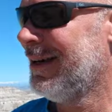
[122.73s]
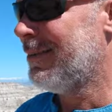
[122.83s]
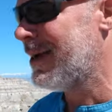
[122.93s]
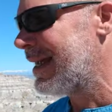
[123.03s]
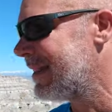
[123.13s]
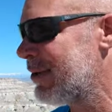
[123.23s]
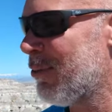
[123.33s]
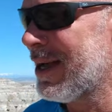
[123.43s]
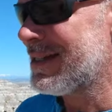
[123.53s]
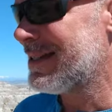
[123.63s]
I'm going to hit the
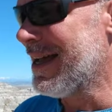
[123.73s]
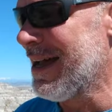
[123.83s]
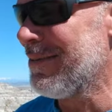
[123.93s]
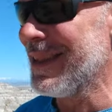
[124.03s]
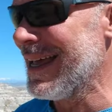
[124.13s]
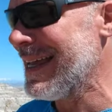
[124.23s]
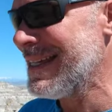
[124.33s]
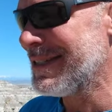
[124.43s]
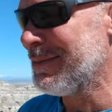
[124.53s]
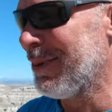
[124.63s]
west, the
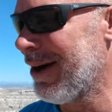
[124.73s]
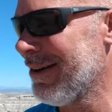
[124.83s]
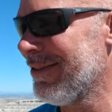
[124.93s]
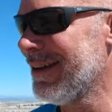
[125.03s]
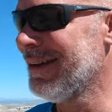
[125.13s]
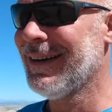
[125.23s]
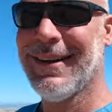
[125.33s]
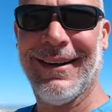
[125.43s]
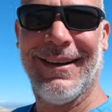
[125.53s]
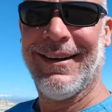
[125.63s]
eastern part of it,
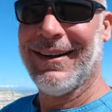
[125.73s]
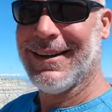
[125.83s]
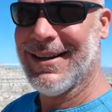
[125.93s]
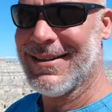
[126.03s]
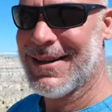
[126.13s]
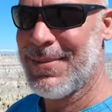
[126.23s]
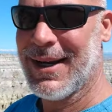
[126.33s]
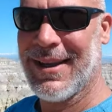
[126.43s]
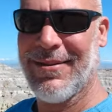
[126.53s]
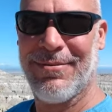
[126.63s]
because I'm going
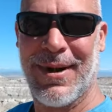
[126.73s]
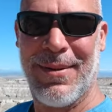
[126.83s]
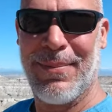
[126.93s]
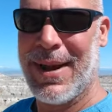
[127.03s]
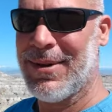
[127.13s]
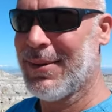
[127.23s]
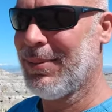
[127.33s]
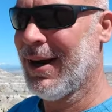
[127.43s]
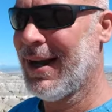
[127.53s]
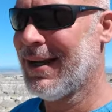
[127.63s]
to give my baby a
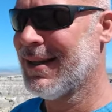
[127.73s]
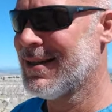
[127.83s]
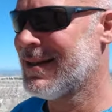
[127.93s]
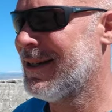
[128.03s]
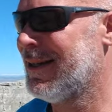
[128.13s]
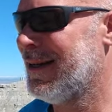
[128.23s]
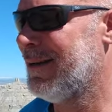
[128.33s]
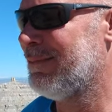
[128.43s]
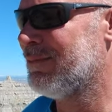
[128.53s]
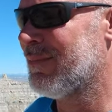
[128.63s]
break, because
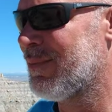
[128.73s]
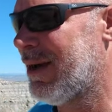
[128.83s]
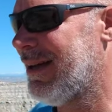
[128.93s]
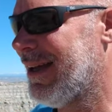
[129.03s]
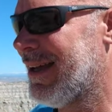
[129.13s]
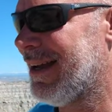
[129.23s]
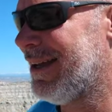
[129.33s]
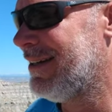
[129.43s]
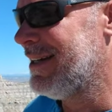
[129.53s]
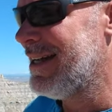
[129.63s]
apparently I got
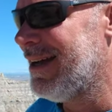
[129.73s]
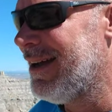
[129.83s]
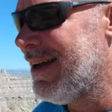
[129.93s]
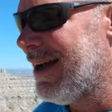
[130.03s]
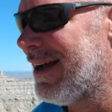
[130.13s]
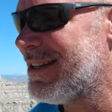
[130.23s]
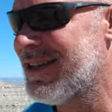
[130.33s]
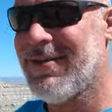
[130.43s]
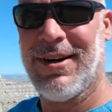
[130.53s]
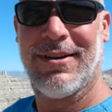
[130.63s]
a
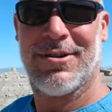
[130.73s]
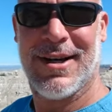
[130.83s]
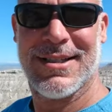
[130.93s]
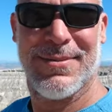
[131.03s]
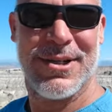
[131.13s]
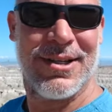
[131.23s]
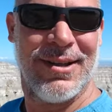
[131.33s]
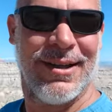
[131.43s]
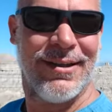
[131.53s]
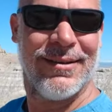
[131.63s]
severe
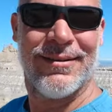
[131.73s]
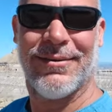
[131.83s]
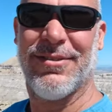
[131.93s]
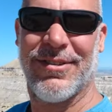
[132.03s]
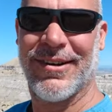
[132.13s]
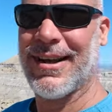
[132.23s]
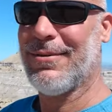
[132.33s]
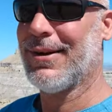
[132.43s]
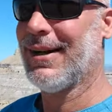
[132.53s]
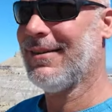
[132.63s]
transmission leak. We'll figure that
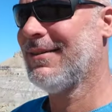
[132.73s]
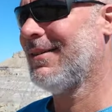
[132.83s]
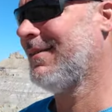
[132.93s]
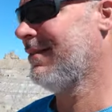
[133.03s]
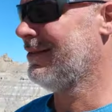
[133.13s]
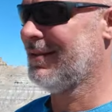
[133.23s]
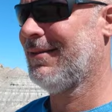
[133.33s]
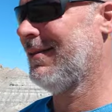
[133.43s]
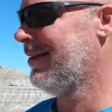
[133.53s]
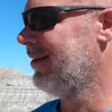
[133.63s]
one out.
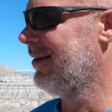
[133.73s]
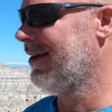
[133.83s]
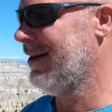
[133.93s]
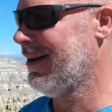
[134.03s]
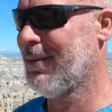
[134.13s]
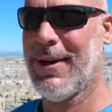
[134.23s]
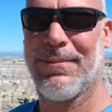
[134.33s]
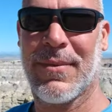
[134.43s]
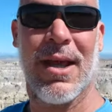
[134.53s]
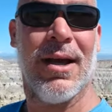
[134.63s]
Anyway,
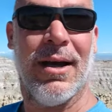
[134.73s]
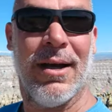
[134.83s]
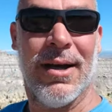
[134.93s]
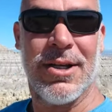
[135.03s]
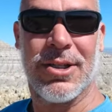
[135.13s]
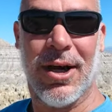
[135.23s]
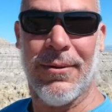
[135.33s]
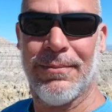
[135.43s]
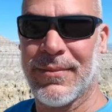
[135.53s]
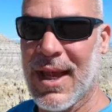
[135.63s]

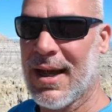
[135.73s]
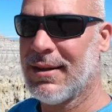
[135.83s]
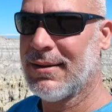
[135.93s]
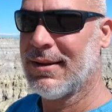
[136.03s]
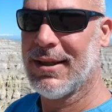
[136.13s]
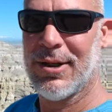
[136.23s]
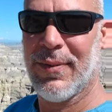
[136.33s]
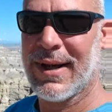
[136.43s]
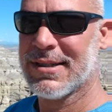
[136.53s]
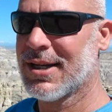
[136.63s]
so yeah, in New
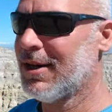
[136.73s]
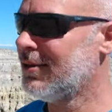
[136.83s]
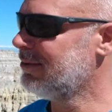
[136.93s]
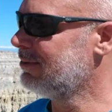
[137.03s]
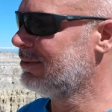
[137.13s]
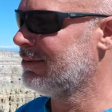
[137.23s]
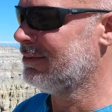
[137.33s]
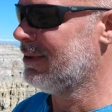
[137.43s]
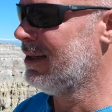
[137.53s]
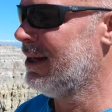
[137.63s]
Mexico,
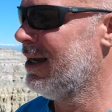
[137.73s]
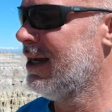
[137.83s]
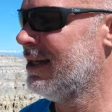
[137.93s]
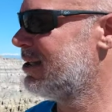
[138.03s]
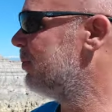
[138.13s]
it's a